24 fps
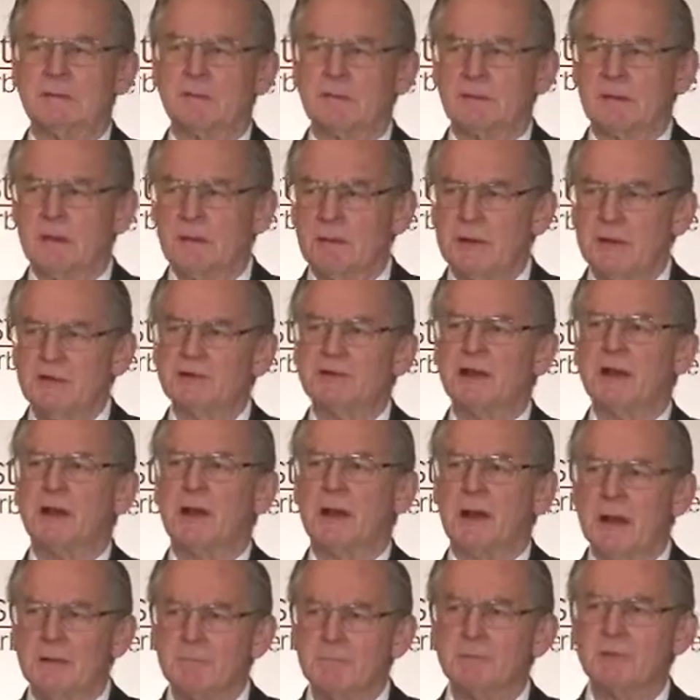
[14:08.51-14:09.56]
there is a
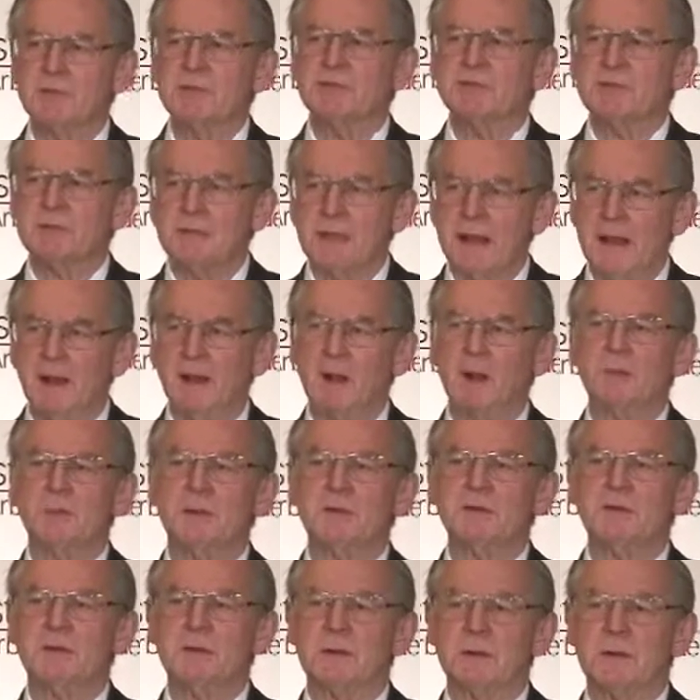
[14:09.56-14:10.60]
cumbersome
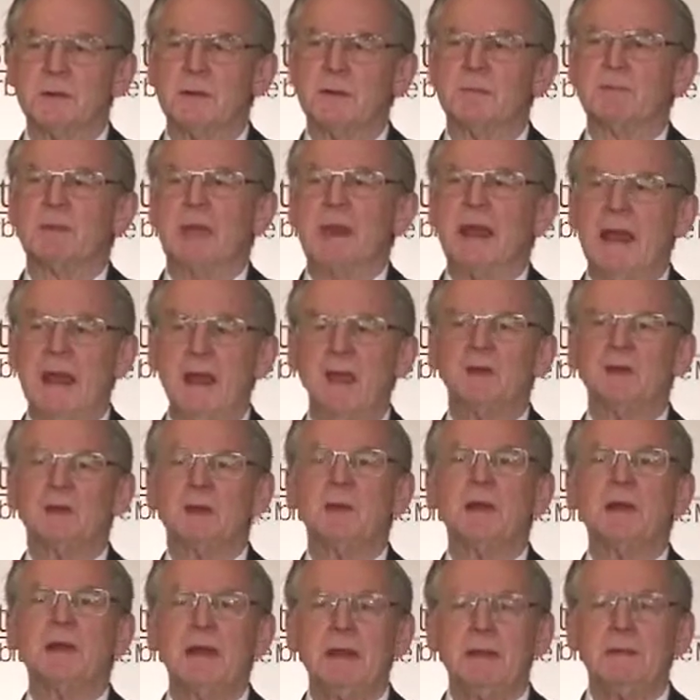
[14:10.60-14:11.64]
element
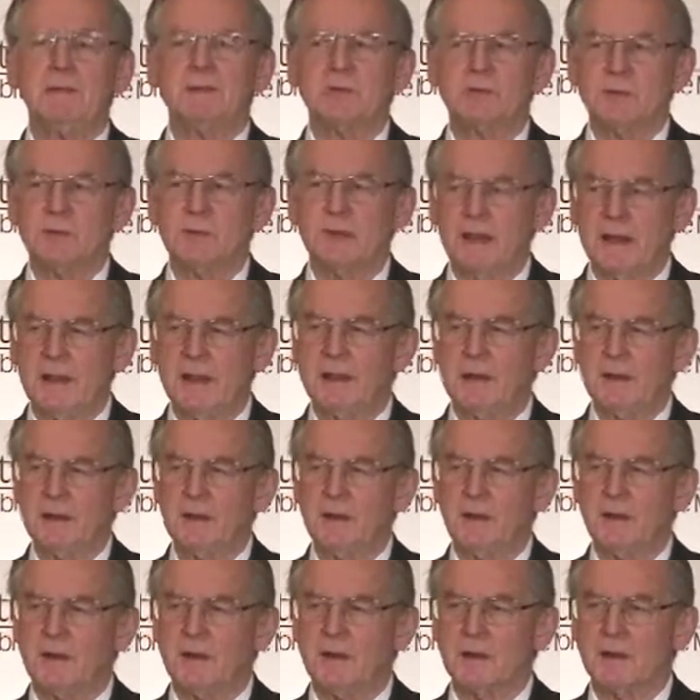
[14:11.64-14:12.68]
entering into
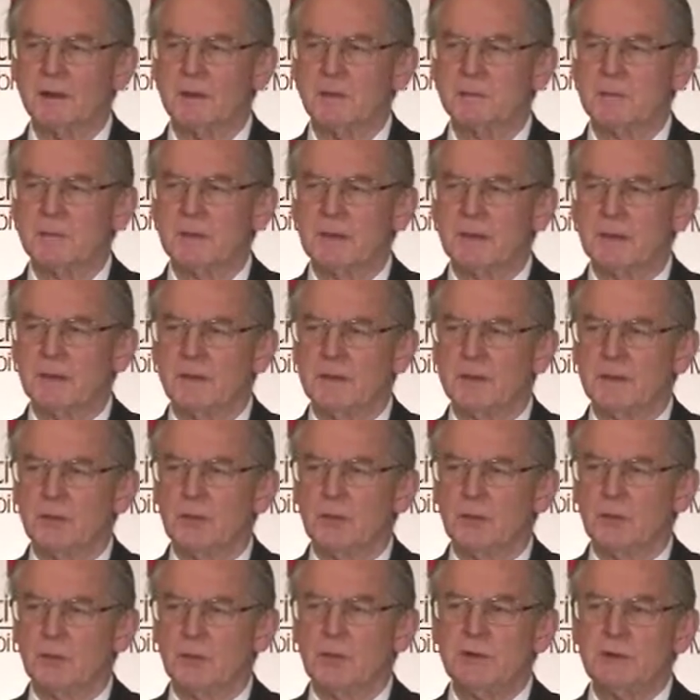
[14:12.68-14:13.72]
ADR
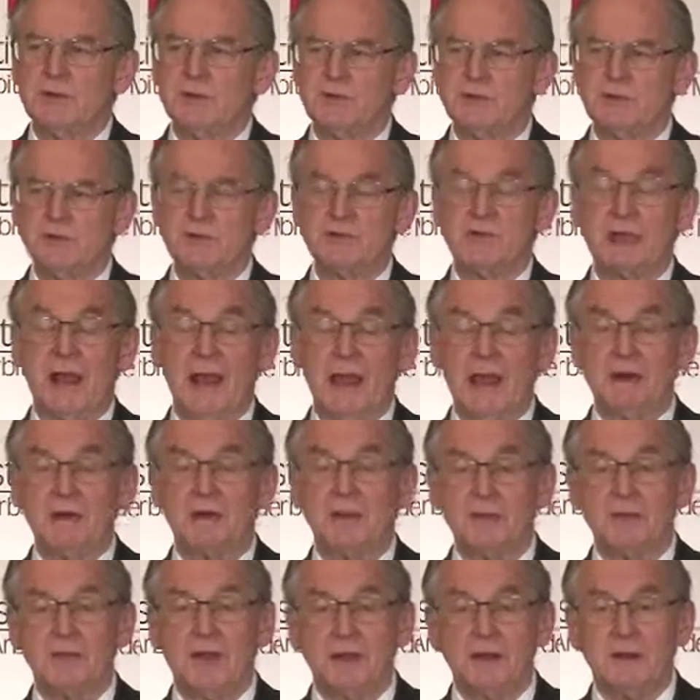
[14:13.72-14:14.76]
which is
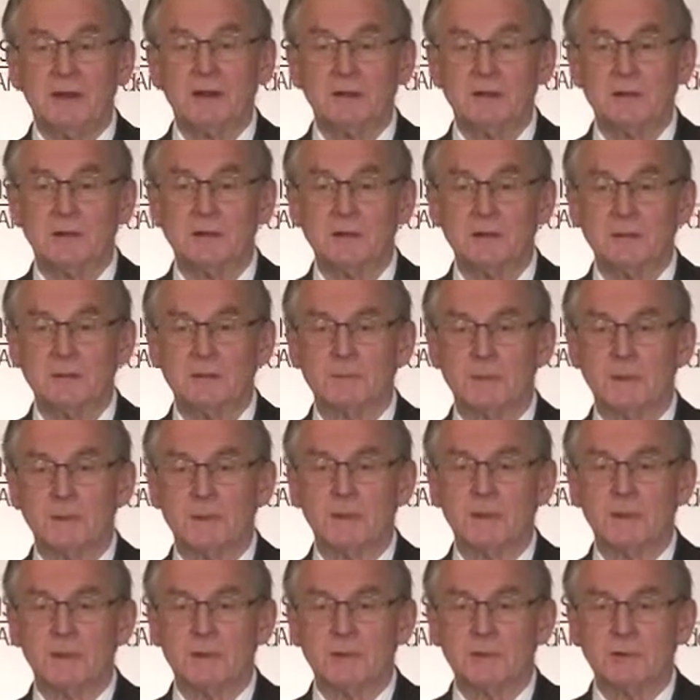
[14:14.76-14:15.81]
antithetical
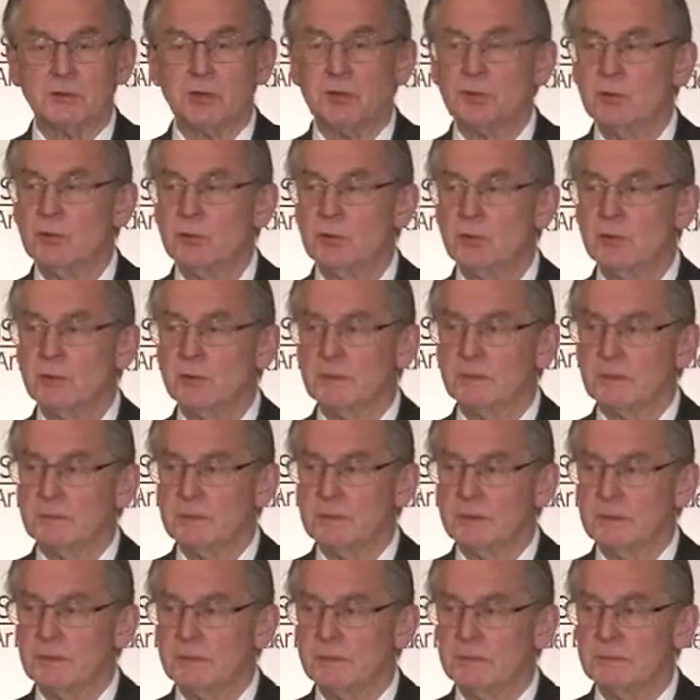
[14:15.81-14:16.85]
to
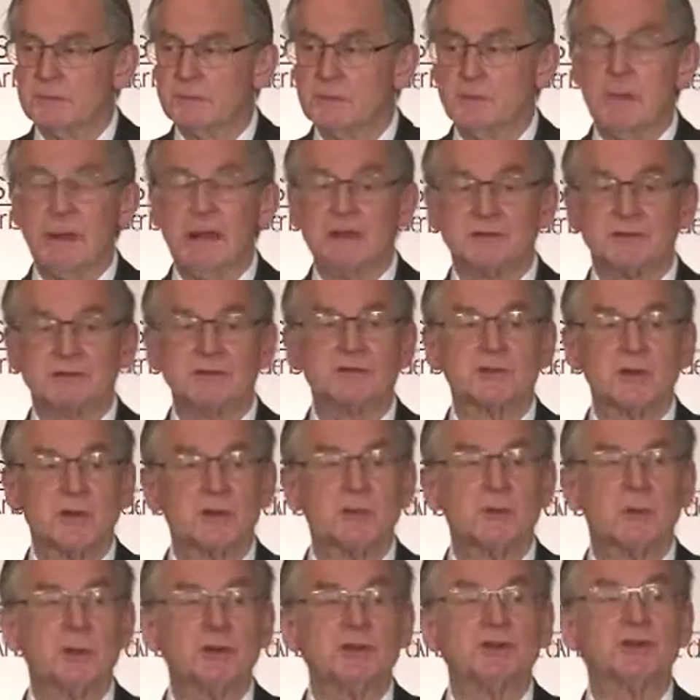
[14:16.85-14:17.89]
the basis
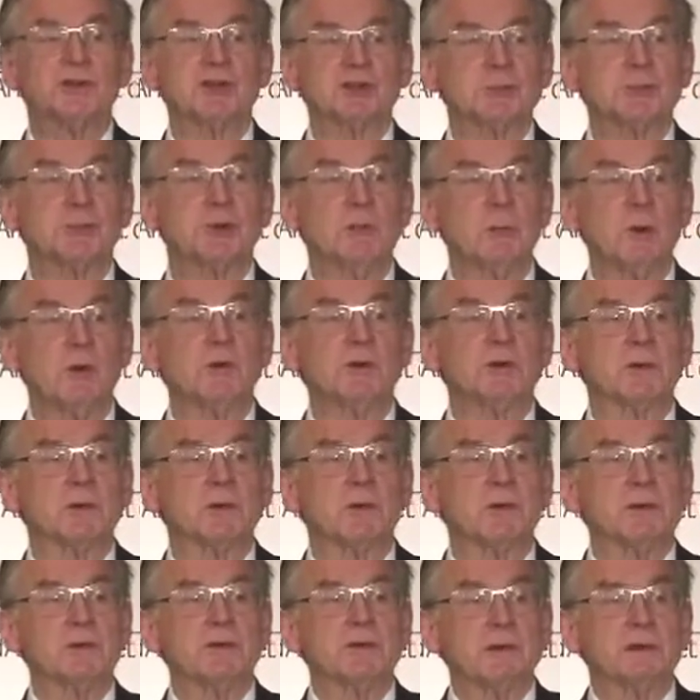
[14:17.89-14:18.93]
on which it's promoted.
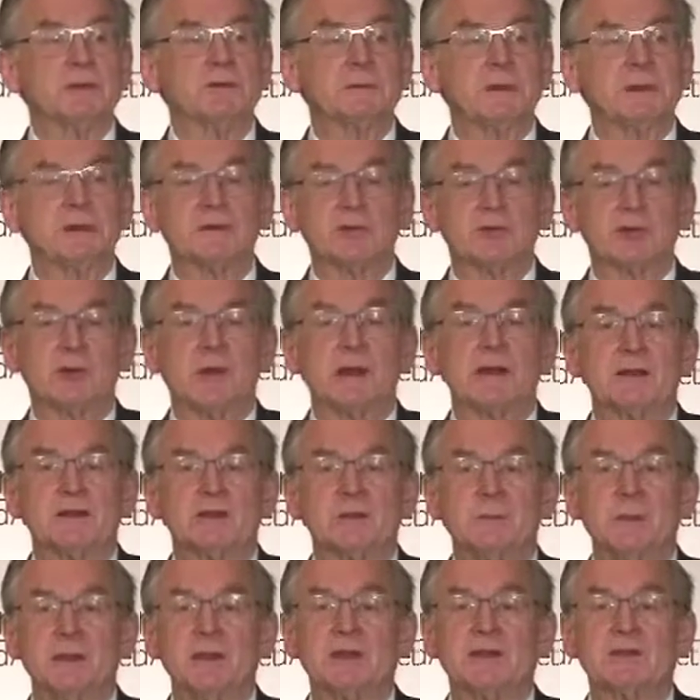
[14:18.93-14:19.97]
And it
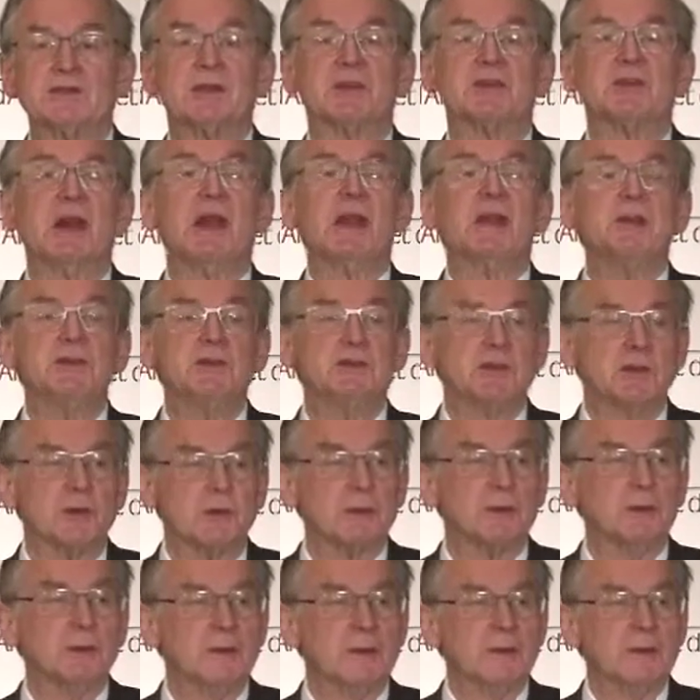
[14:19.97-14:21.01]
strikes me as a
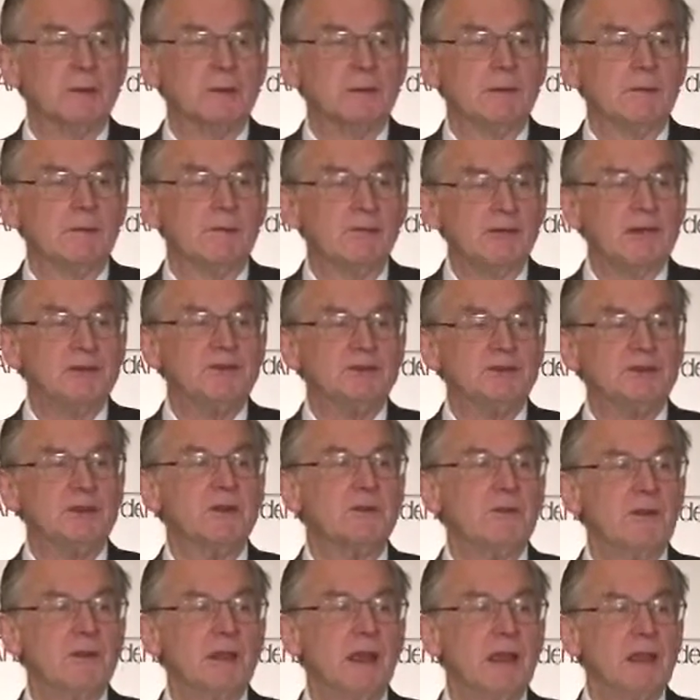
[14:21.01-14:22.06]
danger
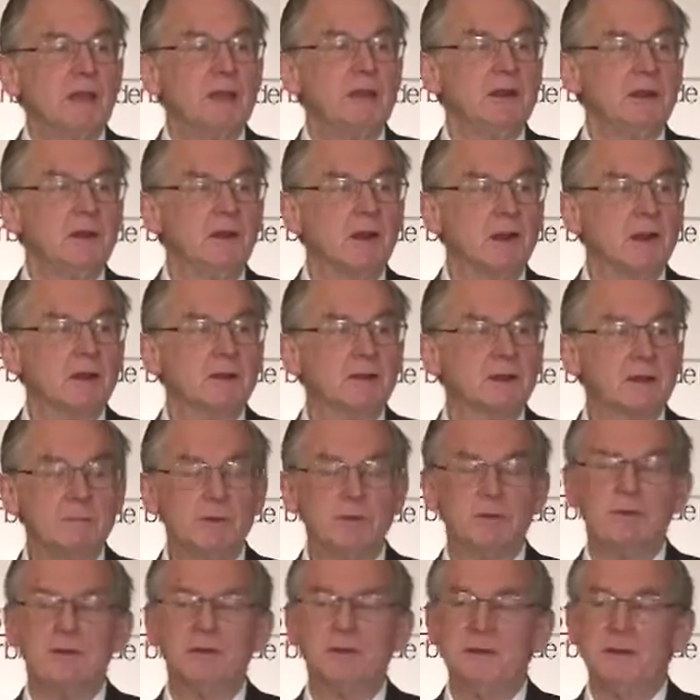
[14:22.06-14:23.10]
facing the ADR
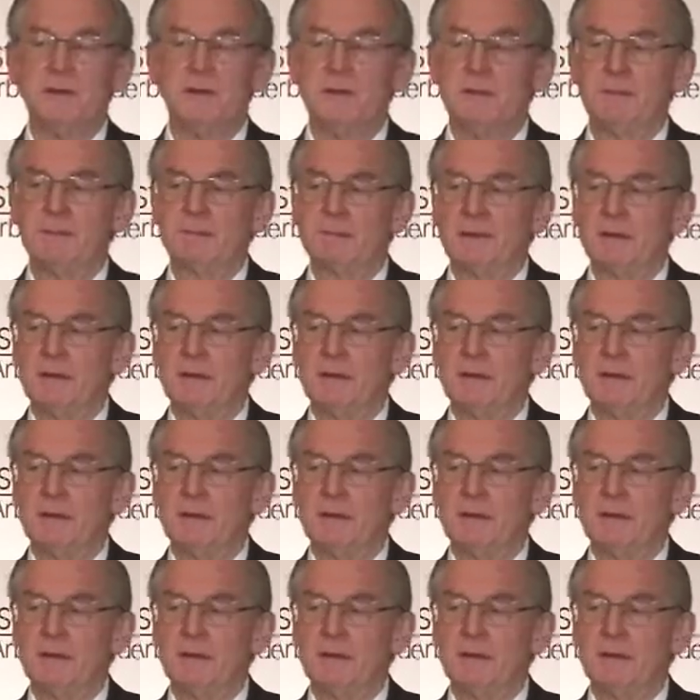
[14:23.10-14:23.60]
community